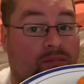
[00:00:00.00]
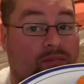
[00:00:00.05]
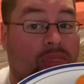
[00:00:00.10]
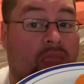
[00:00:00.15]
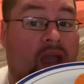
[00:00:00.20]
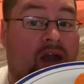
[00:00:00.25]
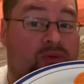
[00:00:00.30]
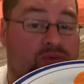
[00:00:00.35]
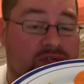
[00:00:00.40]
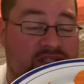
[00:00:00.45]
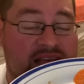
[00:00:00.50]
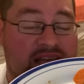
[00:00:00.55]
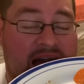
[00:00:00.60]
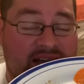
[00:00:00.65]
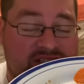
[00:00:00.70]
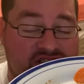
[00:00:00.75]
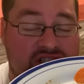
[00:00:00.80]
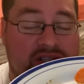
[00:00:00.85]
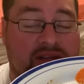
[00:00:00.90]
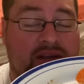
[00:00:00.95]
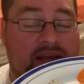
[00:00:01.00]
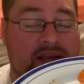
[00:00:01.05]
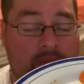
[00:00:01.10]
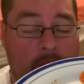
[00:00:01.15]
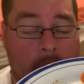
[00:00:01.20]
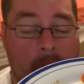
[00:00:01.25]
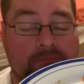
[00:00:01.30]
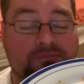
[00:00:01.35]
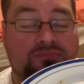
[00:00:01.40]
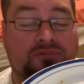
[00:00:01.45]
It was actually
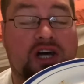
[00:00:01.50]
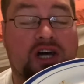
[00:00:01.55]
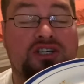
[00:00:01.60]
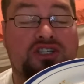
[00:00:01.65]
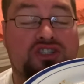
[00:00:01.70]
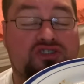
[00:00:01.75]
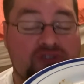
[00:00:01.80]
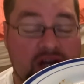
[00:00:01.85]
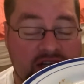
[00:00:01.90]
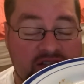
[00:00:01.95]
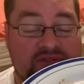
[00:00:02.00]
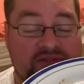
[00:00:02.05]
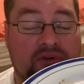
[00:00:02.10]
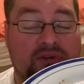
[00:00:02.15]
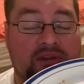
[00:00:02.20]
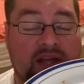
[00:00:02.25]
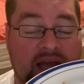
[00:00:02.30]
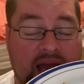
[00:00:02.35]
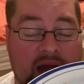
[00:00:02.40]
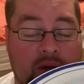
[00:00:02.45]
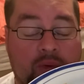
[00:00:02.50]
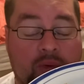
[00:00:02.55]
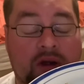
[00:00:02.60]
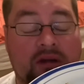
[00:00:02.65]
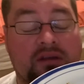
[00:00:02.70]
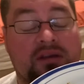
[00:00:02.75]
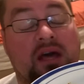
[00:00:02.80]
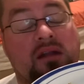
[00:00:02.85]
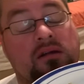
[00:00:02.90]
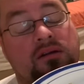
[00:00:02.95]
a stressful day at work,
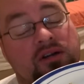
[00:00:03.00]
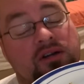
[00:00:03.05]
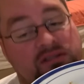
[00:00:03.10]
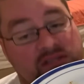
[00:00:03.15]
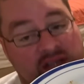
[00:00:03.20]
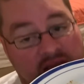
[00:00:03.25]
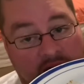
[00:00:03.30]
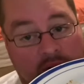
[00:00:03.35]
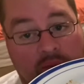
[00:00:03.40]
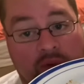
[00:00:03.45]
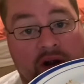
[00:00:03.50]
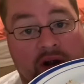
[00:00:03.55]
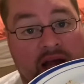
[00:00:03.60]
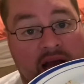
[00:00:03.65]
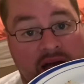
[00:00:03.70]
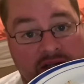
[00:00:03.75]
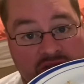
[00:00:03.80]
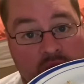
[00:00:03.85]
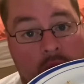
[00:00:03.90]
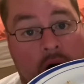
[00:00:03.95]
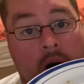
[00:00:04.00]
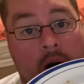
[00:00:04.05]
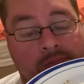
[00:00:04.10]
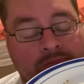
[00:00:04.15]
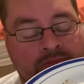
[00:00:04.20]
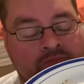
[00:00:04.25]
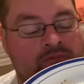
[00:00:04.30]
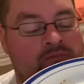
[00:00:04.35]
yet a good day at work as well.